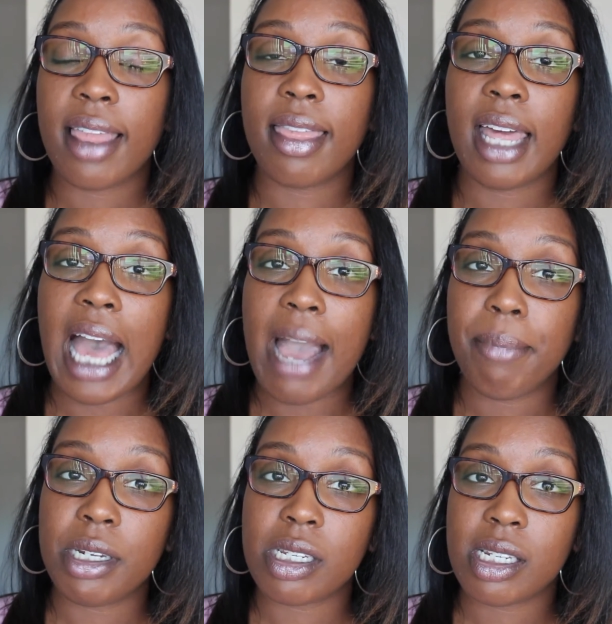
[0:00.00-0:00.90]
that I
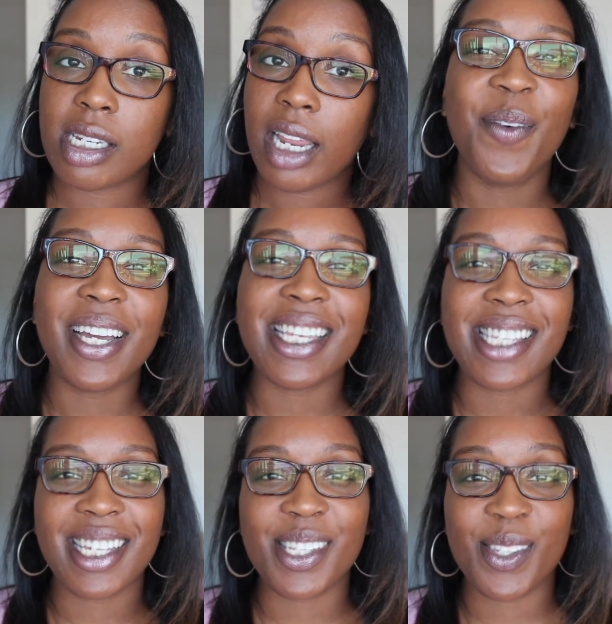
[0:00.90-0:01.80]
mentioned today, what
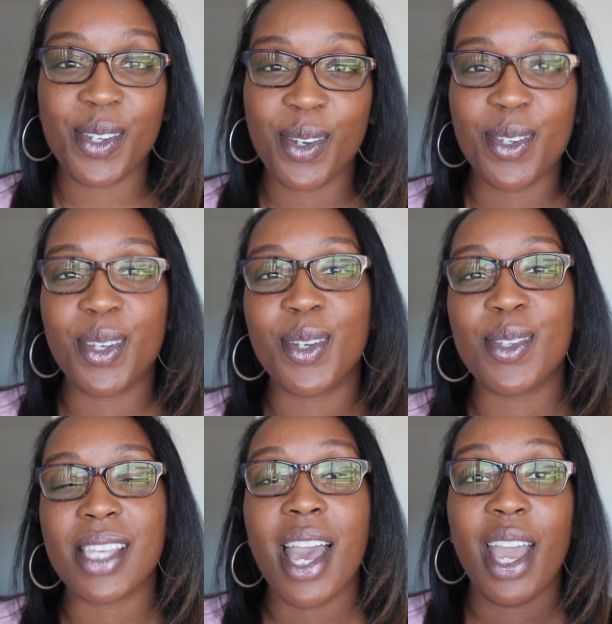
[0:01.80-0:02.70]
concealers do you
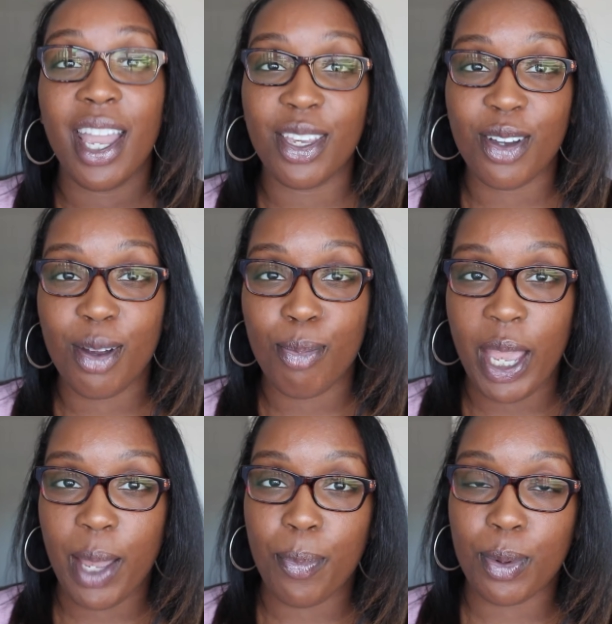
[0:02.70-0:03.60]
use in your
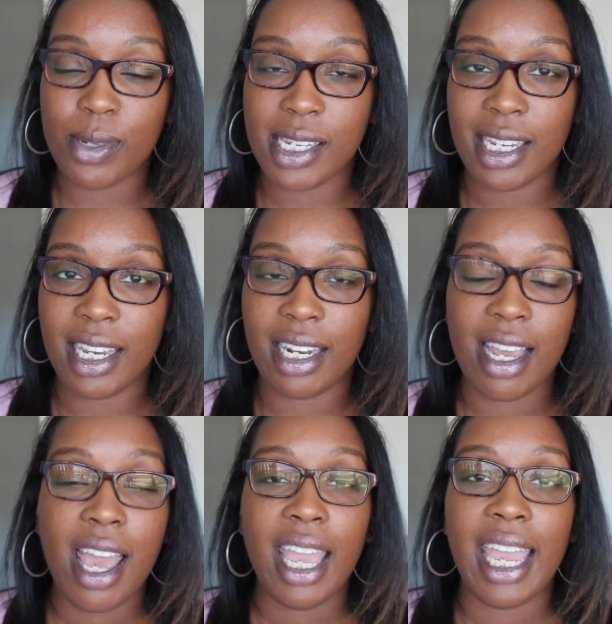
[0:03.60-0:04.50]
makeup
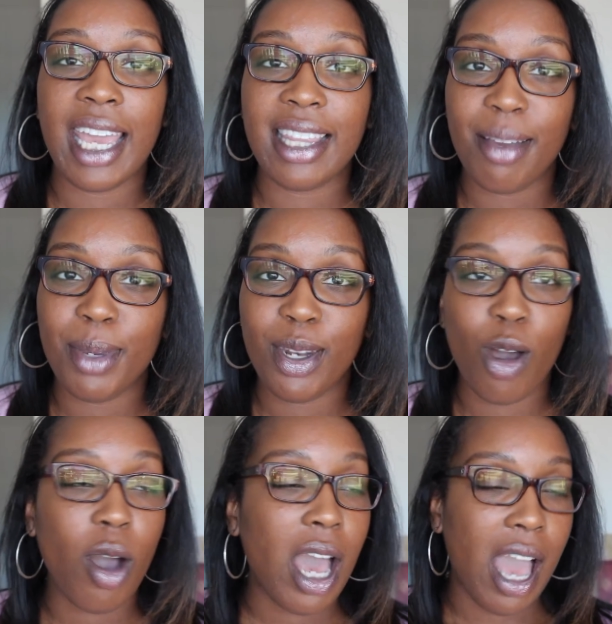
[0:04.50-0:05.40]
routine? And let me know.
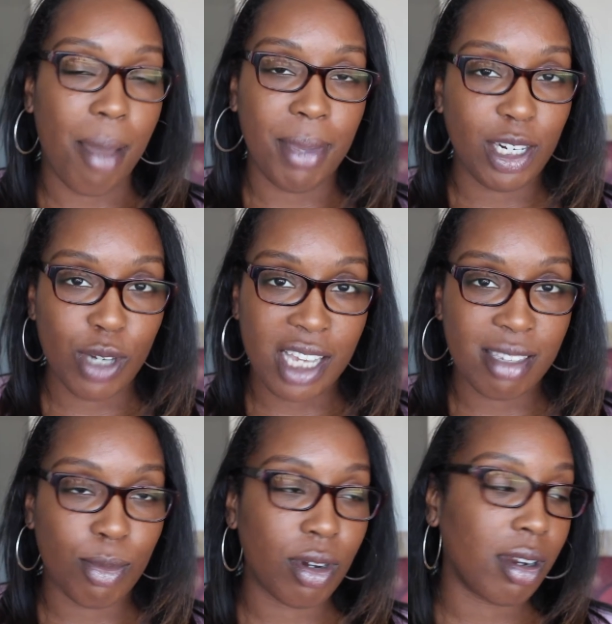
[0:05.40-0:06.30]
I may try
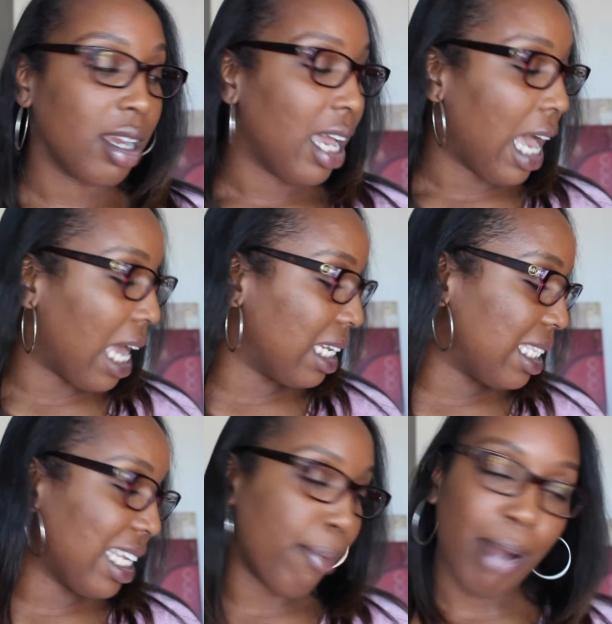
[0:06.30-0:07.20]
some more.
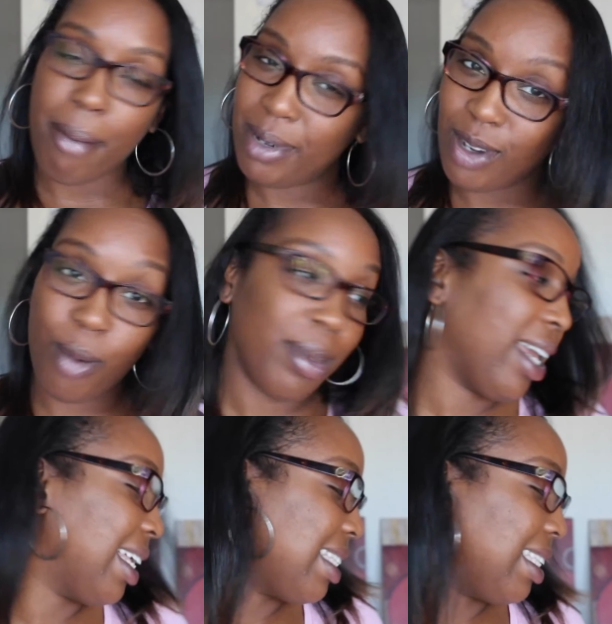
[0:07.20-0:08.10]
Honestly, I probably don't,
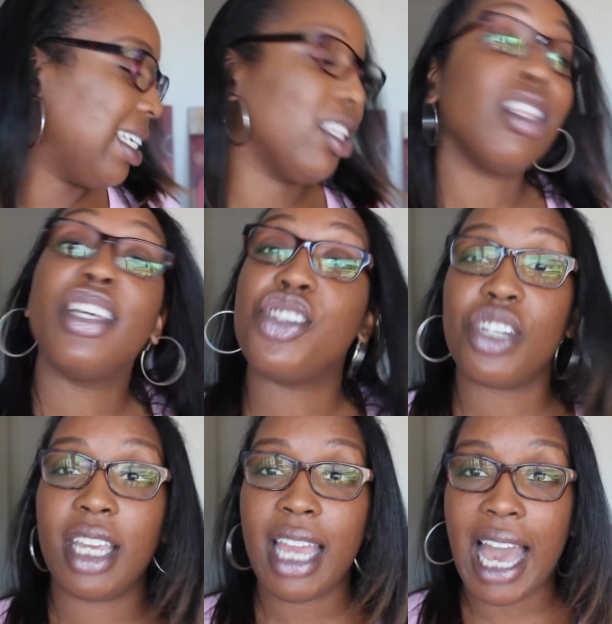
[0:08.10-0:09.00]
because
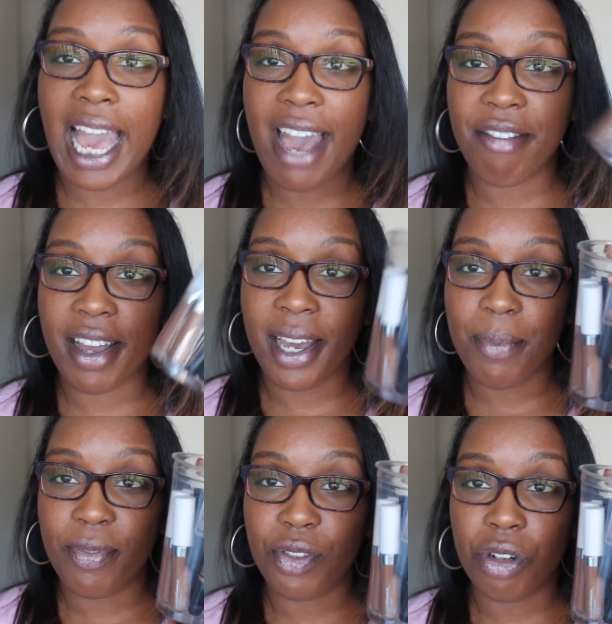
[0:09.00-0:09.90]
legit I have a
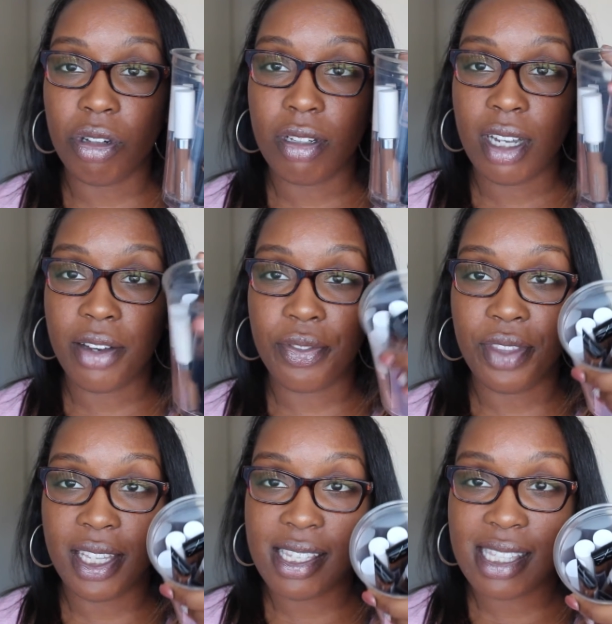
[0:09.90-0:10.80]
cup full
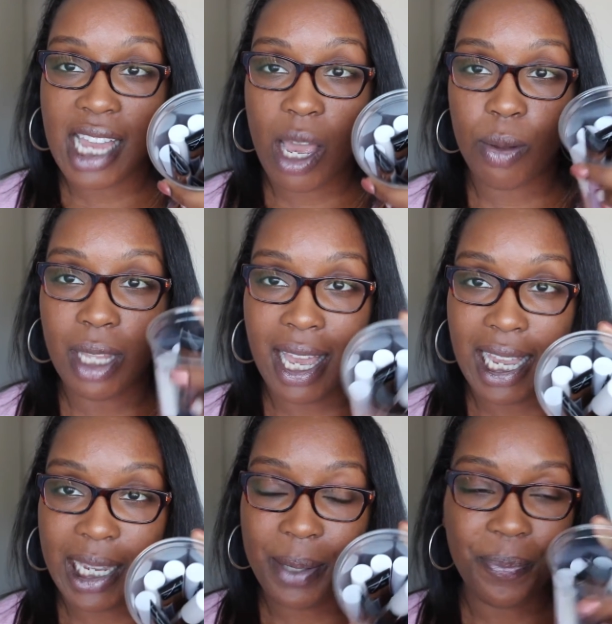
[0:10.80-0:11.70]
of these now.
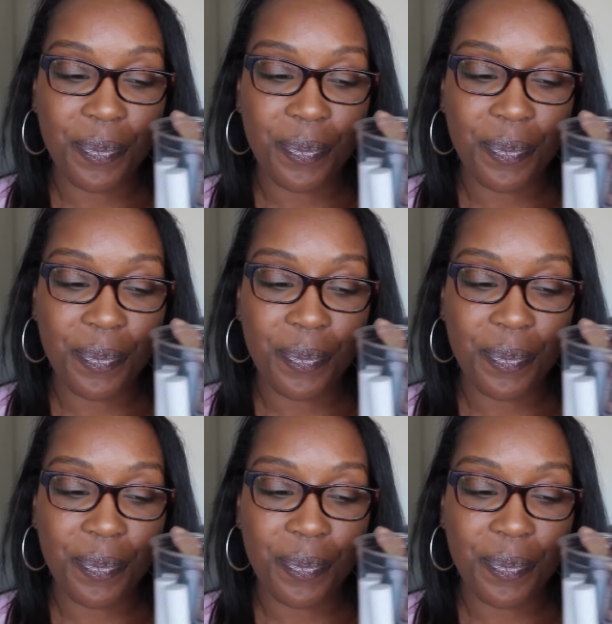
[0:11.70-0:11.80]
Like,